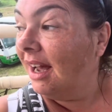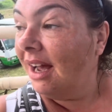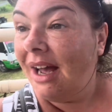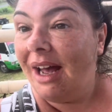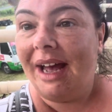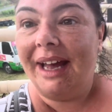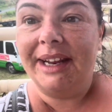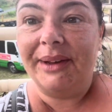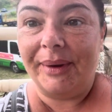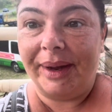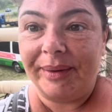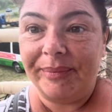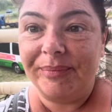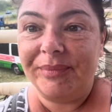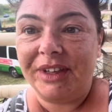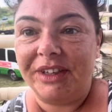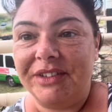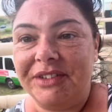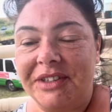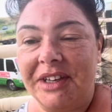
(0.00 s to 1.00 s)
Anyway,
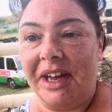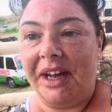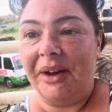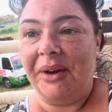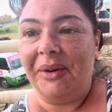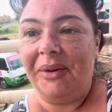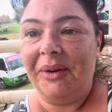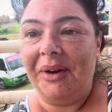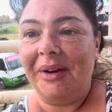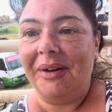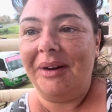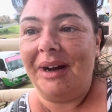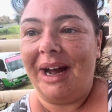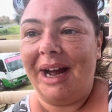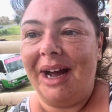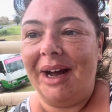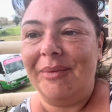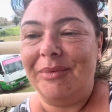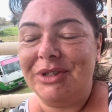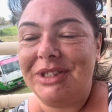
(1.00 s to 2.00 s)
so
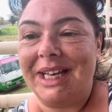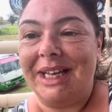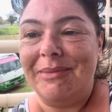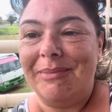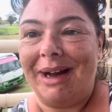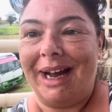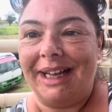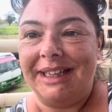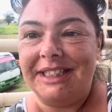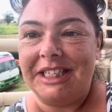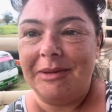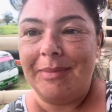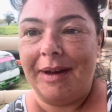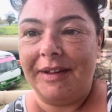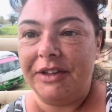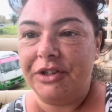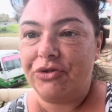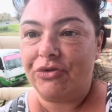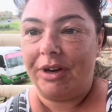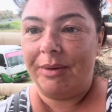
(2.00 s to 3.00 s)
I was telling my auntie
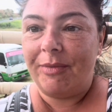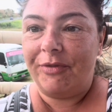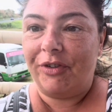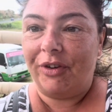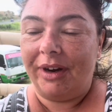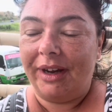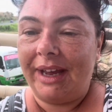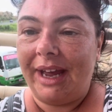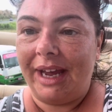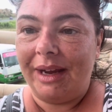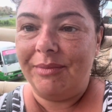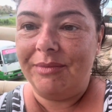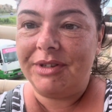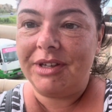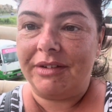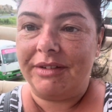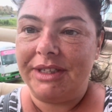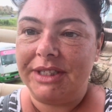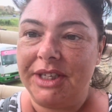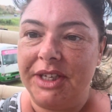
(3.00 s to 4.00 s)
about this trip before I came.
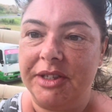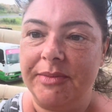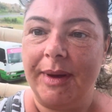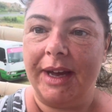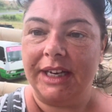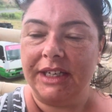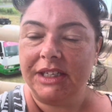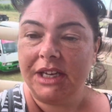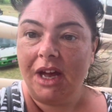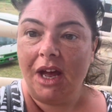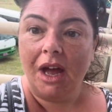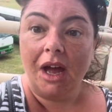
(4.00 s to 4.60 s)
Sorry, excuse my aunt.